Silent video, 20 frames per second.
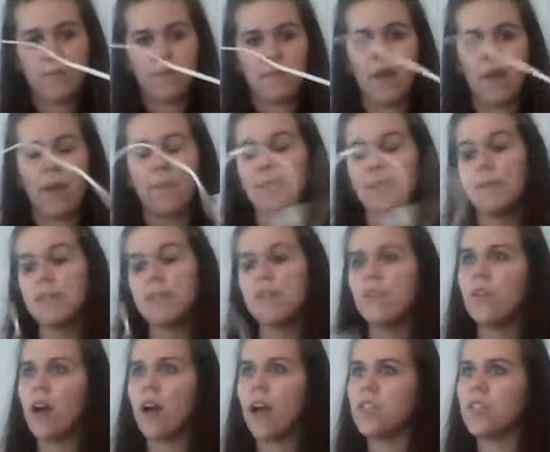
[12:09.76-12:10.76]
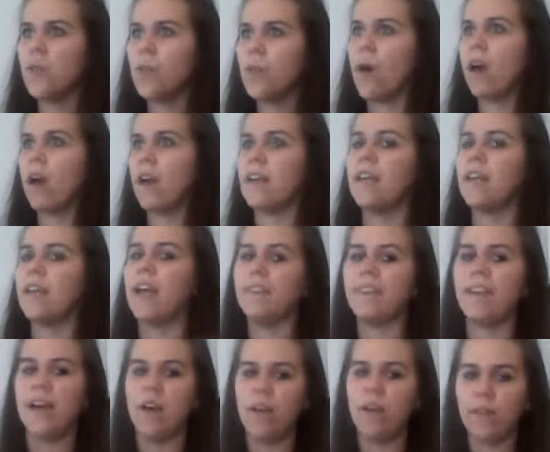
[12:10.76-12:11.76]
How many times have you gotten to a party and
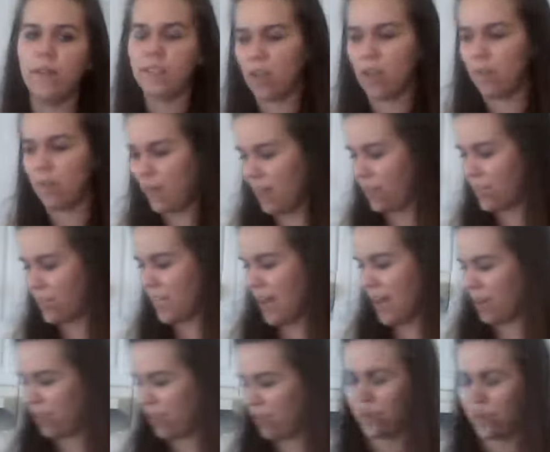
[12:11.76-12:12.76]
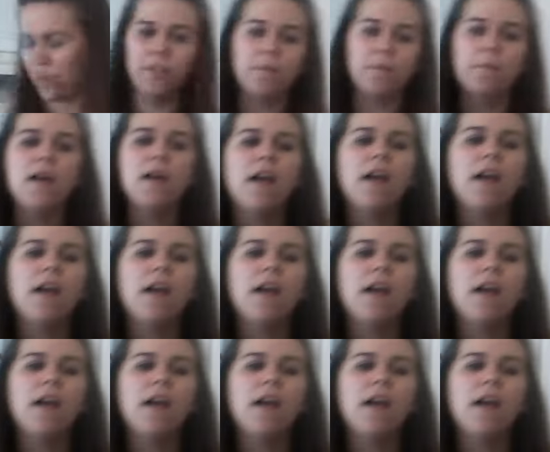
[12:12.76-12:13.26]
the outlet's on the other side of the room